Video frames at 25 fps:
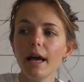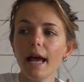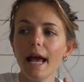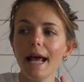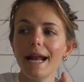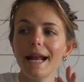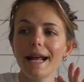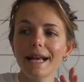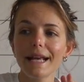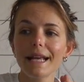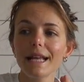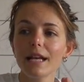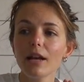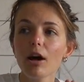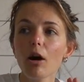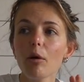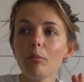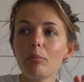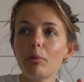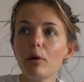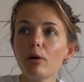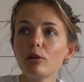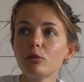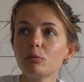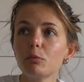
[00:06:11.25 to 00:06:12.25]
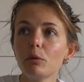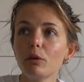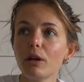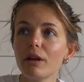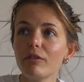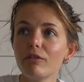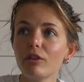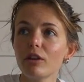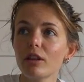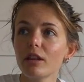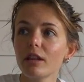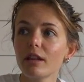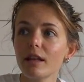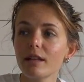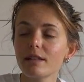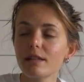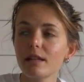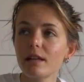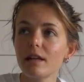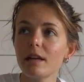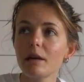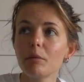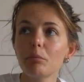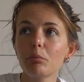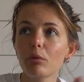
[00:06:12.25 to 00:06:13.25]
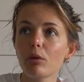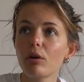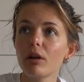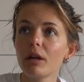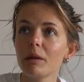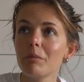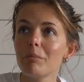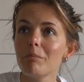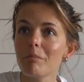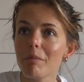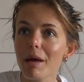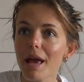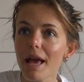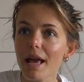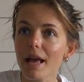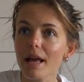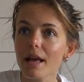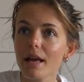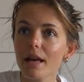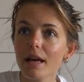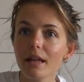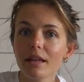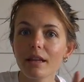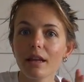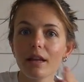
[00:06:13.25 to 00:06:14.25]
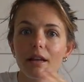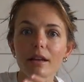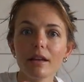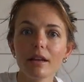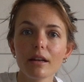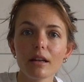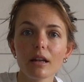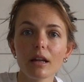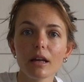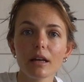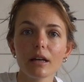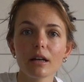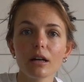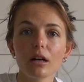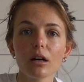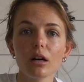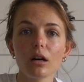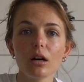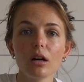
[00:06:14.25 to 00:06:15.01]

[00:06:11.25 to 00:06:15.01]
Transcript: And I cannot postpone everything that's in April and May. And then, like,